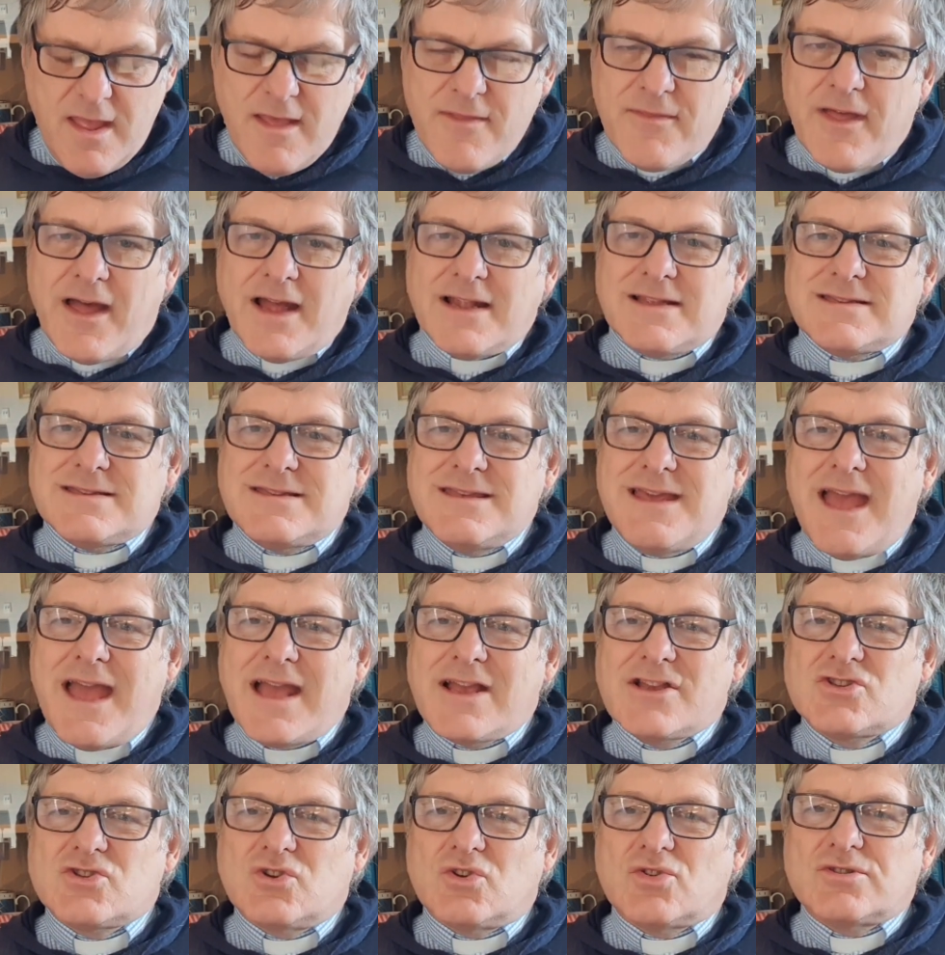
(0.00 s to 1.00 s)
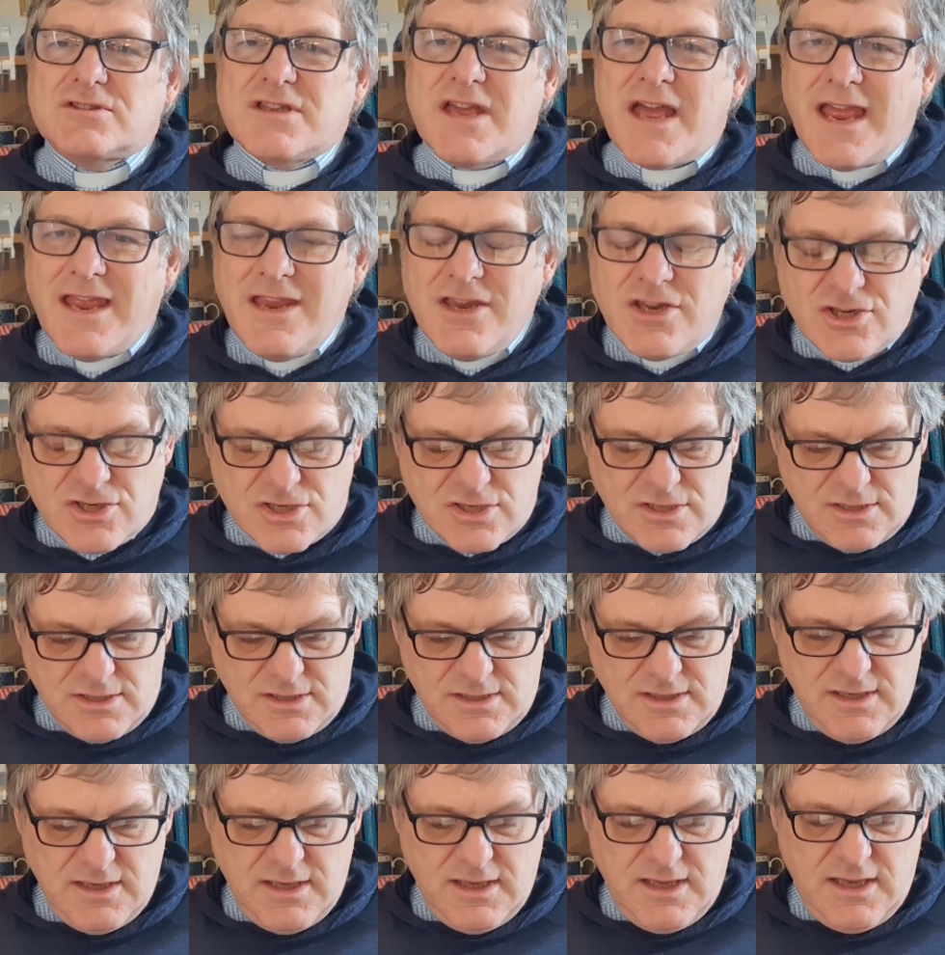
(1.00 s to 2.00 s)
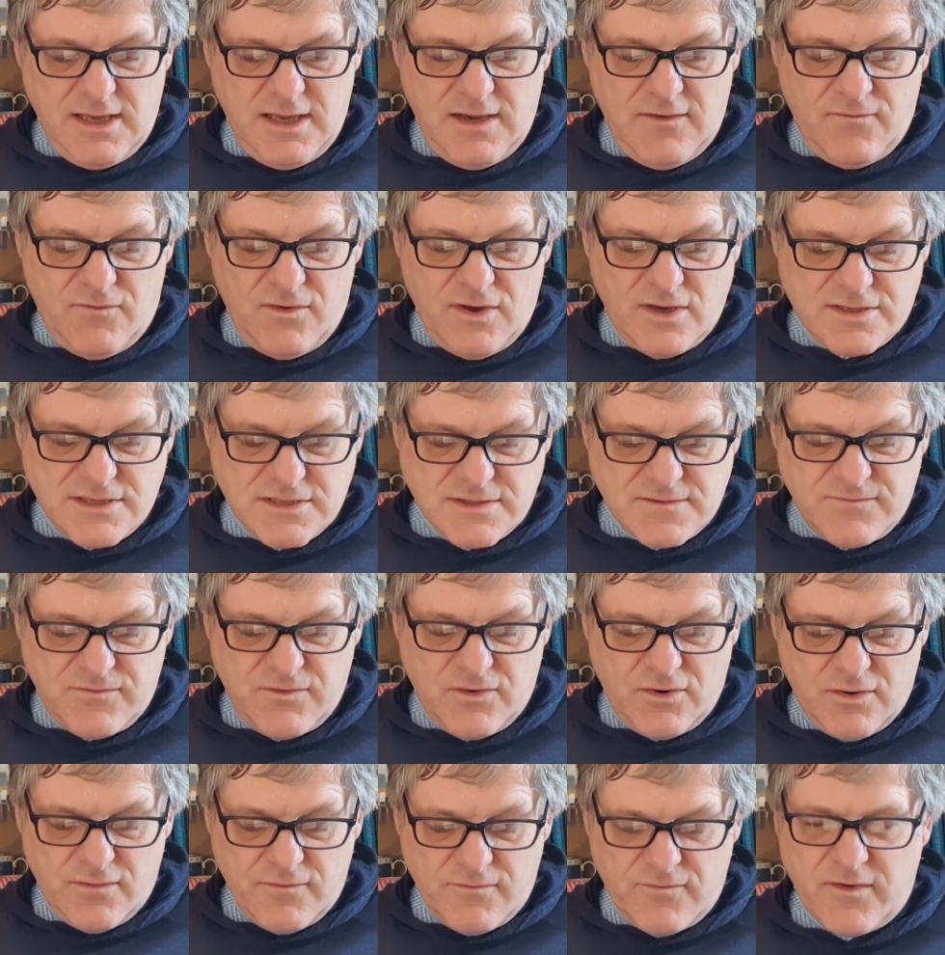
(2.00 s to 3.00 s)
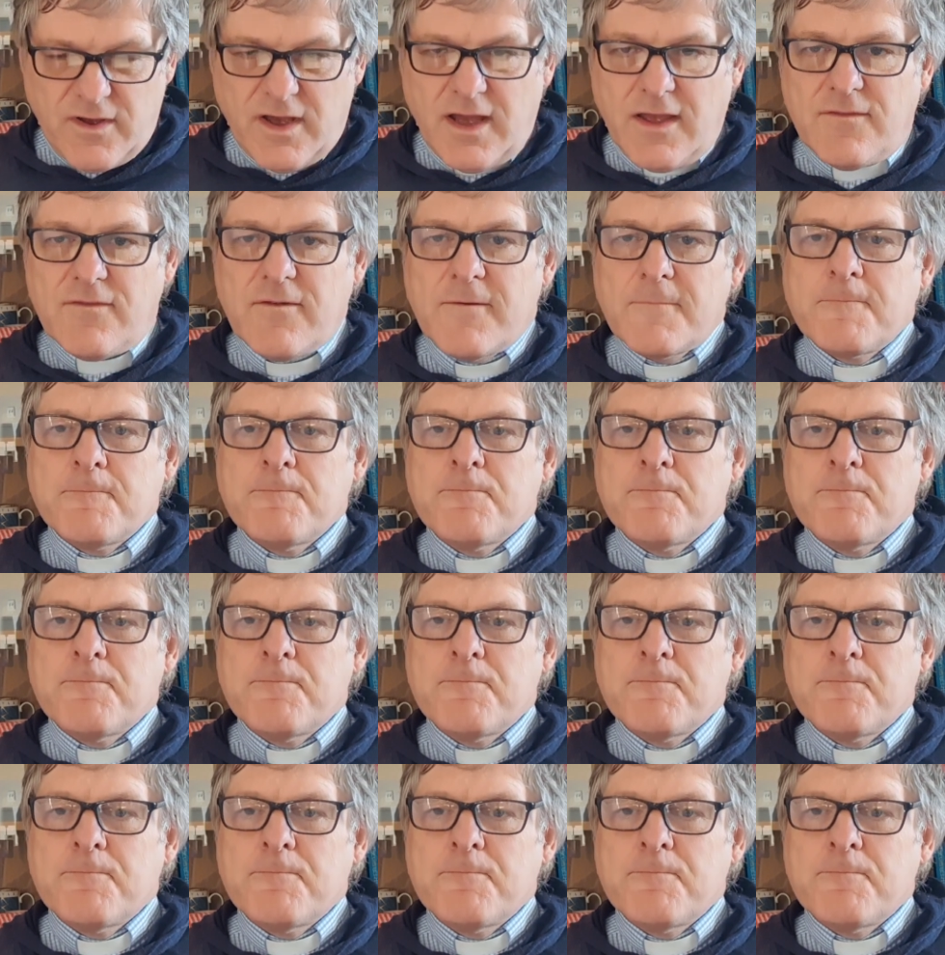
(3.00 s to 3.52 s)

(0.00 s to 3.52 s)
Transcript: That's the exhortation in verses 4 and 5.